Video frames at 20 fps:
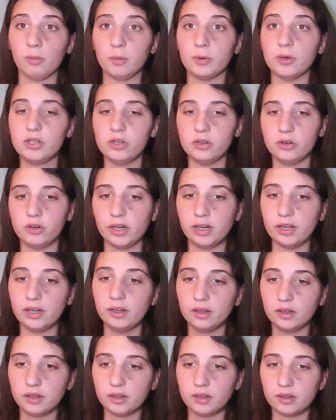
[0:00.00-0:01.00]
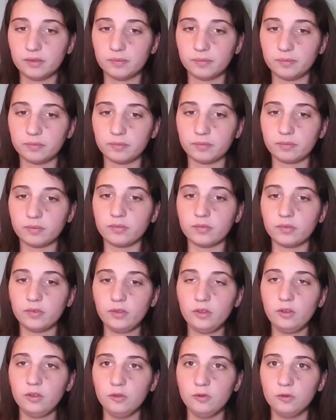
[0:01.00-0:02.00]
opportunity
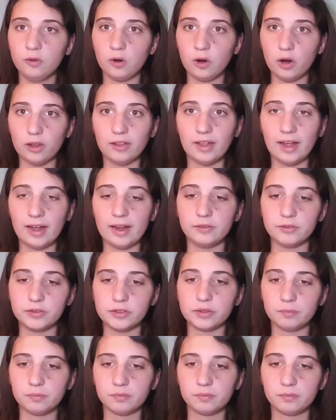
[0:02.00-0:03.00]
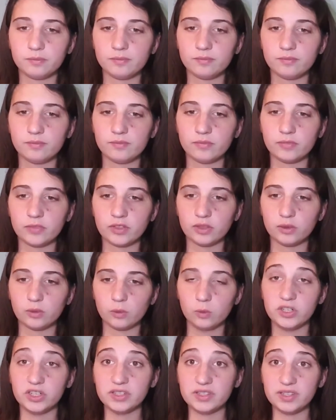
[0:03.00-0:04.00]
for our lives
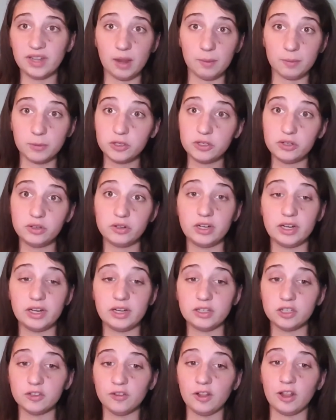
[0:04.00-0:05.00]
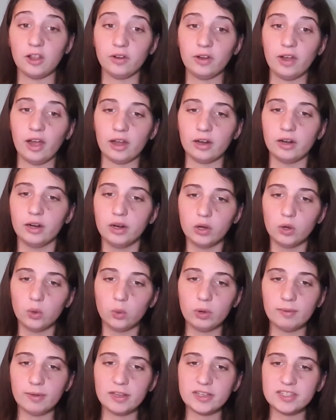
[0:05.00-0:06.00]
which is the opportunity to follow God.
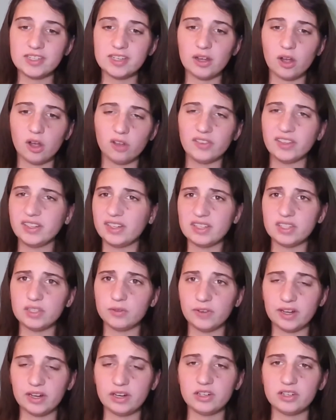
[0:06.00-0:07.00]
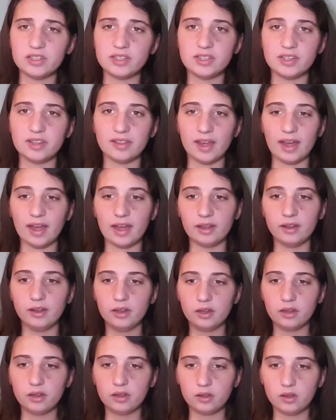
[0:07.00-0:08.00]
We might see all the disadvantages to that.
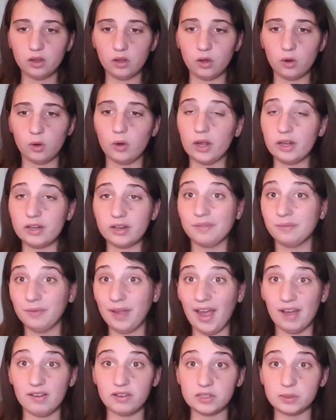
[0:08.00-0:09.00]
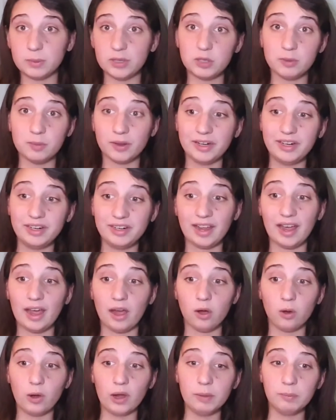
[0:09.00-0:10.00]
Oh, I don't have as much money
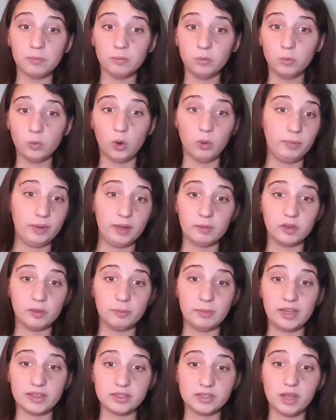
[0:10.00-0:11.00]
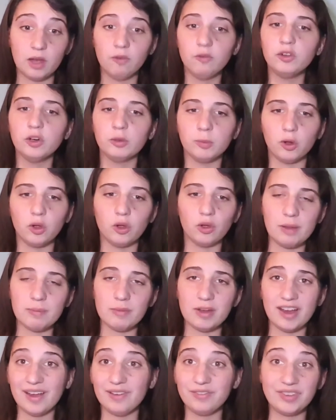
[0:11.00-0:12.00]
now. I won't be able to be as comfortable. I
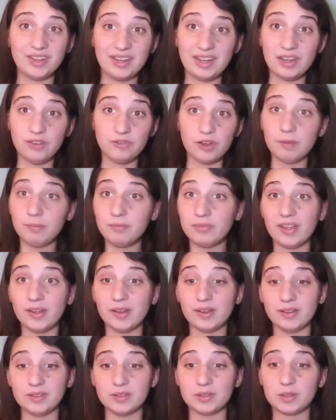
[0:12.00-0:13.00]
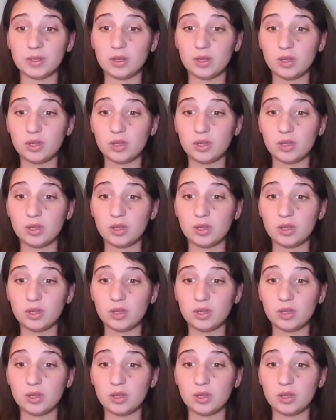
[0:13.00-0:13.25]
might have to give up things.